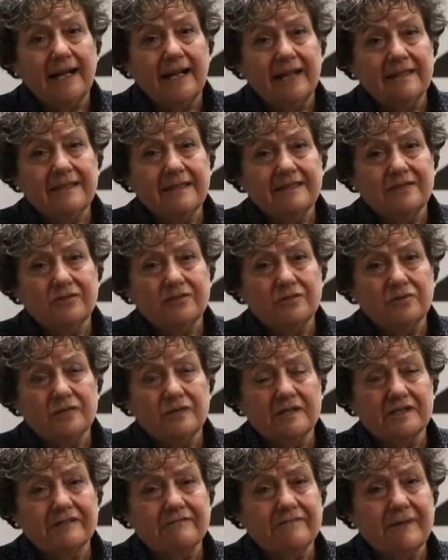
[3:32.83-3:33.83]
I think social
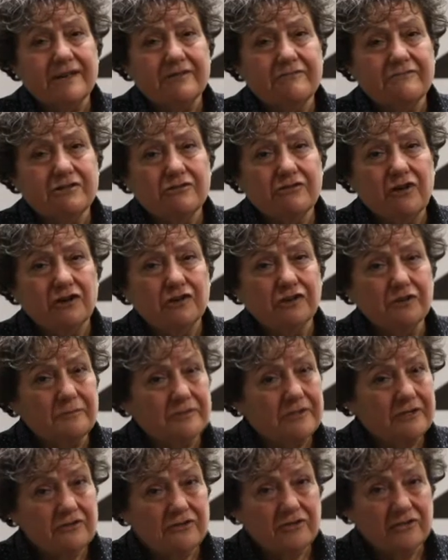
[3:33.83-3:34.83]
workers have made a real
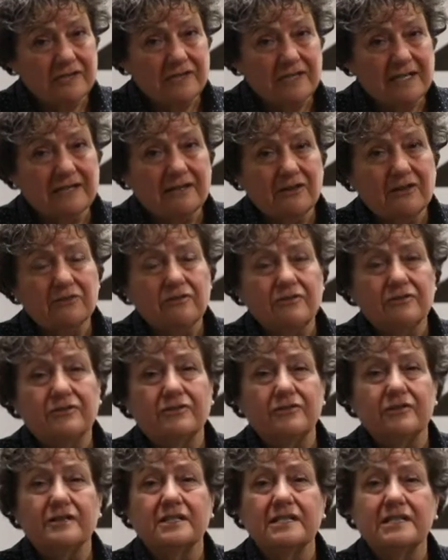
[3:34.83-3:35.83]
contribution in local
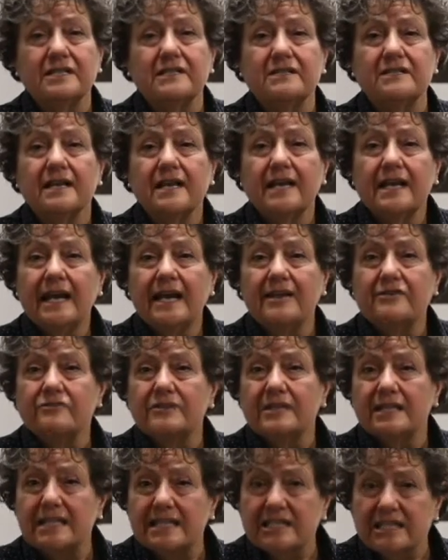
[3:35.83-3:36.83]
authorities in
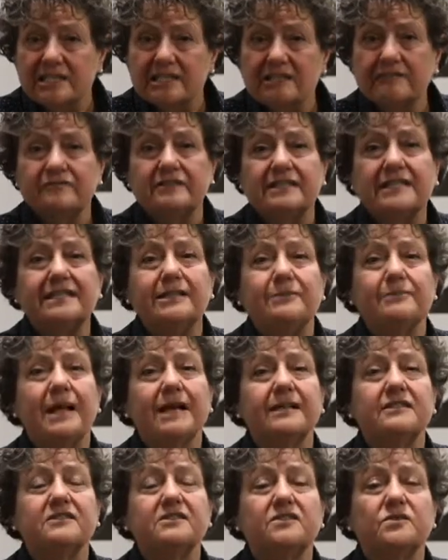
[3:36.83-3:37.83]
really shifting the
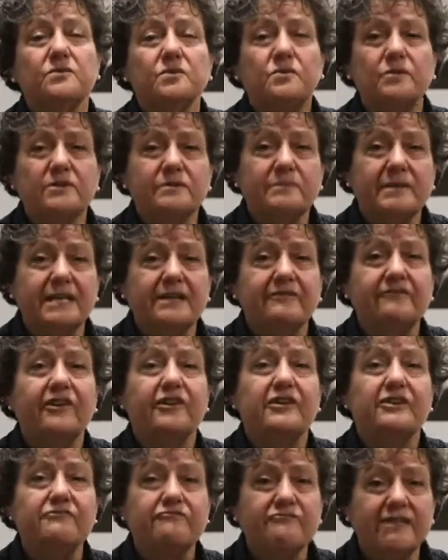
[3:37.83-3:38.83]
balance towards being
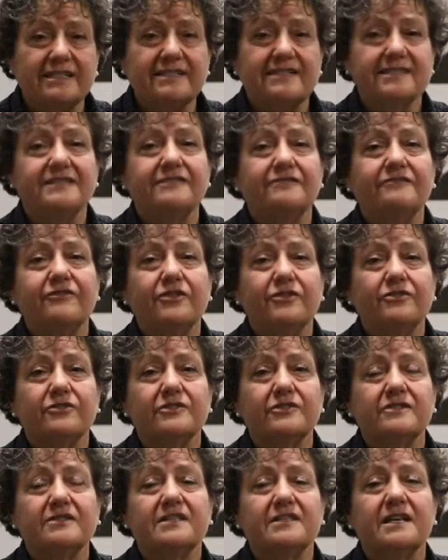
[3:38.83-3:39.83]
very resident
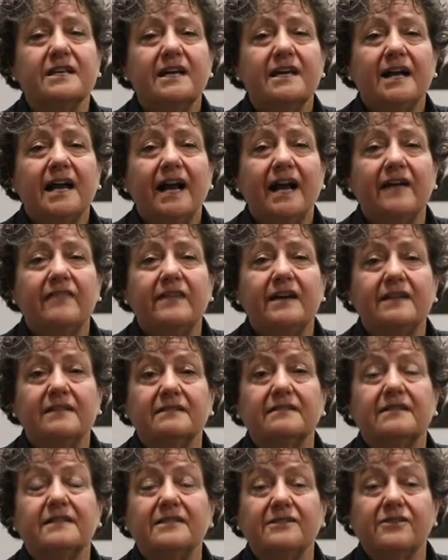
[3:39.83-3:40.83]
focused, and
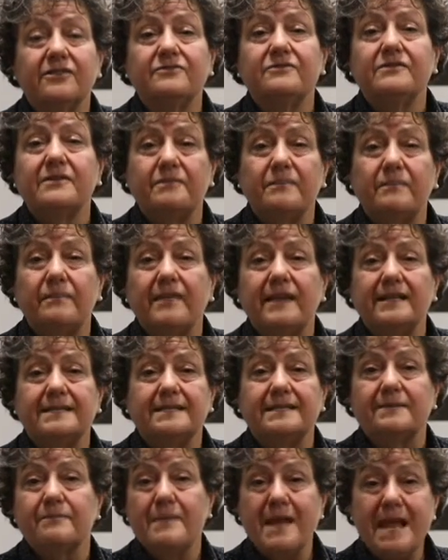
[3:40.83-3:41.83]
that
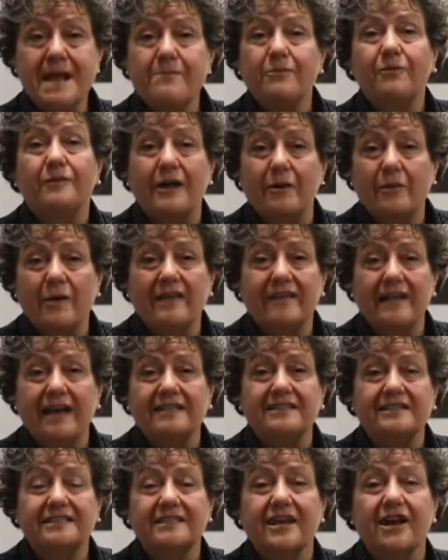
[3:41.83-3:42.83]
it's the people that we're there
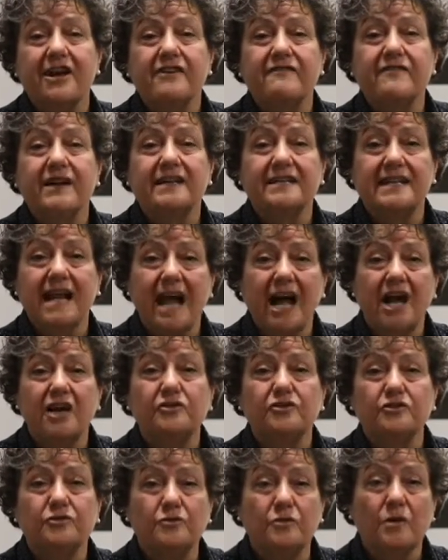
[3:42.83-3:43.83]
to serve, and
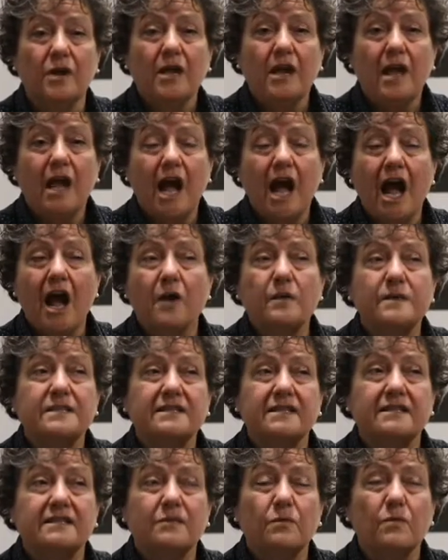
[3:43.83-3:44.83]
how is
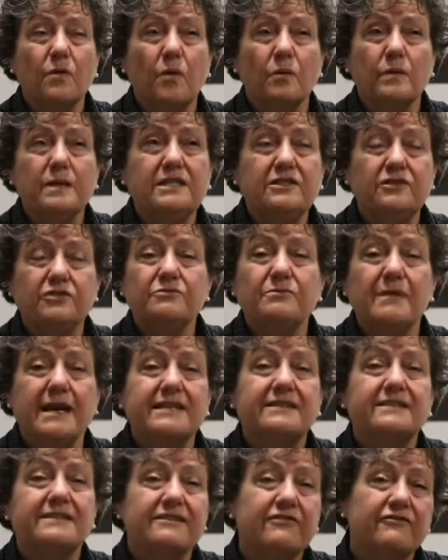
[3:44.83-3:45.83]
it that what we do
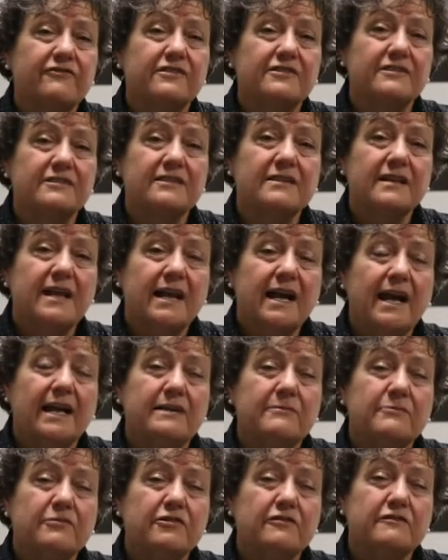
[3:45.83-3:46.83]
makes a difference and
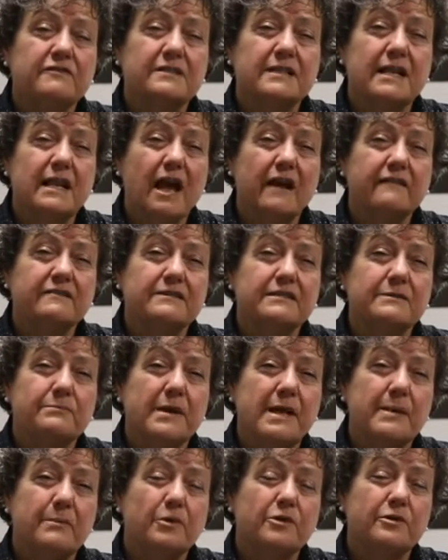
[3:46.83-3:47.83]
improves the lives of the
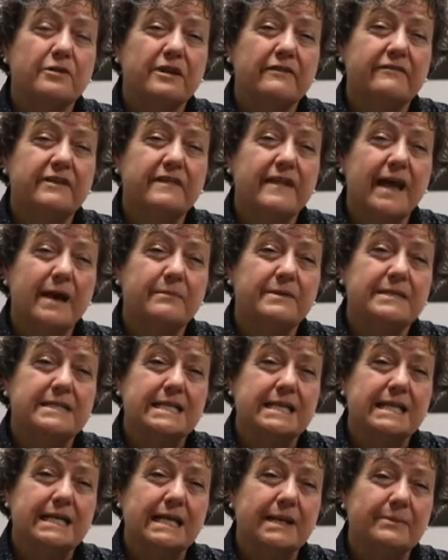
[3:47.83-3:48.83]
people who live in that
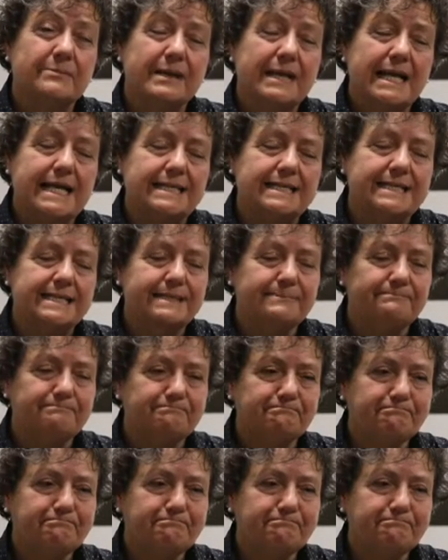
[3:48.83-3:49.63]
particular place.